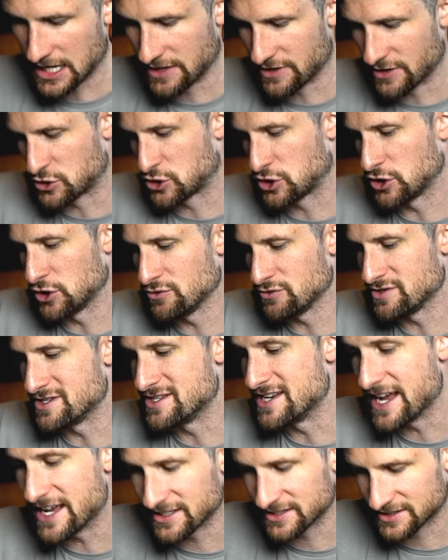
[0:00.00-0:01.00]
two
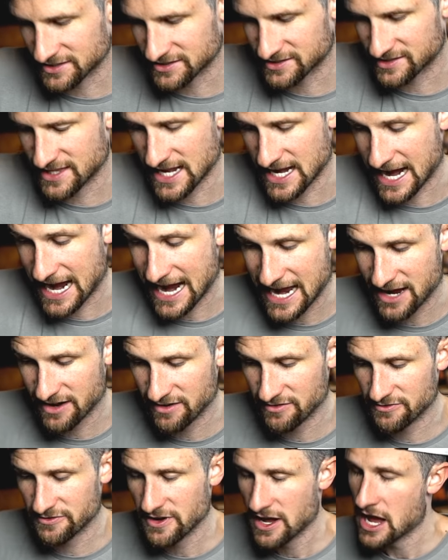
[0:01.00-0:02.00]
discs that
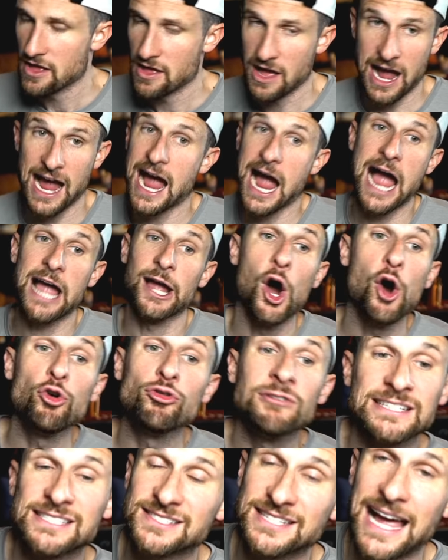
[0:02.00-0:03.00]
I
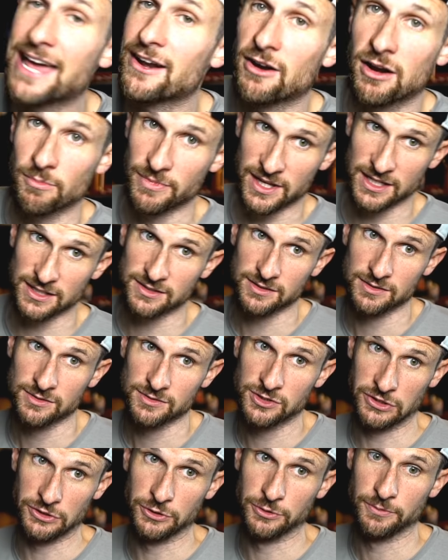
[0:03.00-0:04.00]
only sidearm these
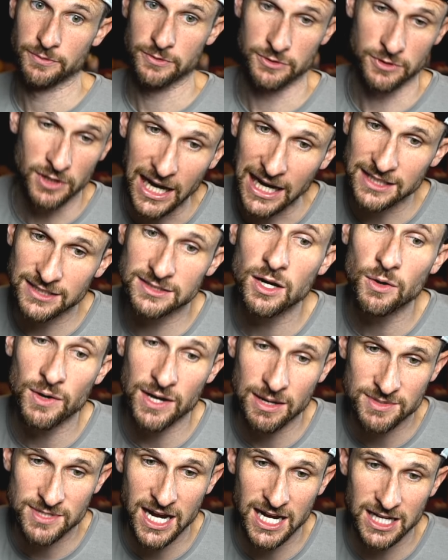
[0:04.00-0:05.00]
two. You guys know what
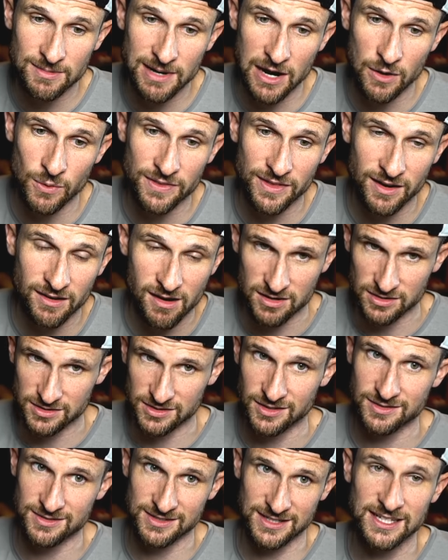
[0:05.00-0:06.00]
I'm talking about when there are
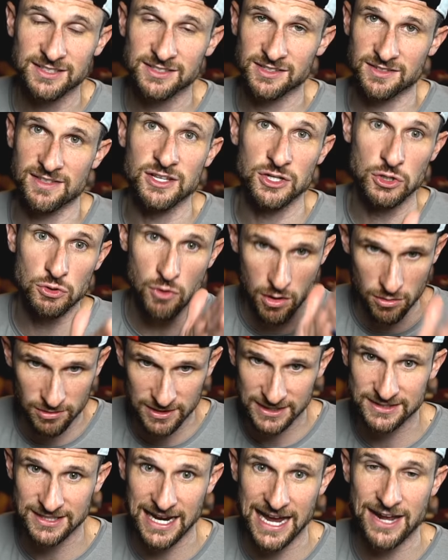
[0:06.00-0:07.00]
certain discs that you
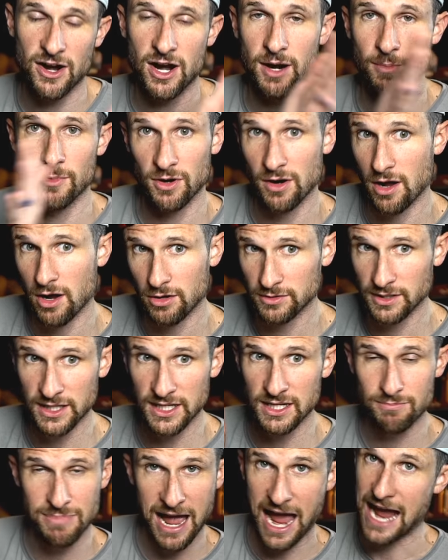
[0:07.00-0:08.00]
only sidearm or
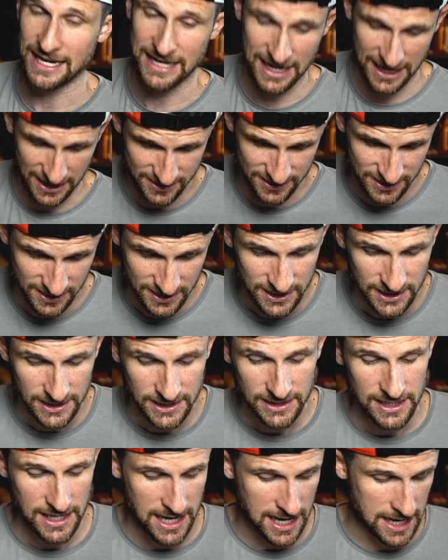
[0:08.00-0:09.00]
only backhand.
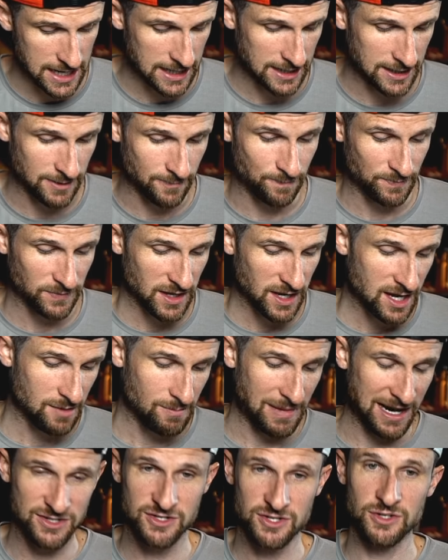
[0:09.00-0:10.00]
My
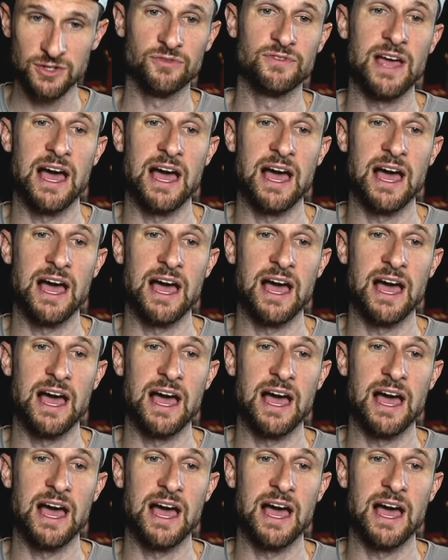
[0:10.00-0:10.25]
two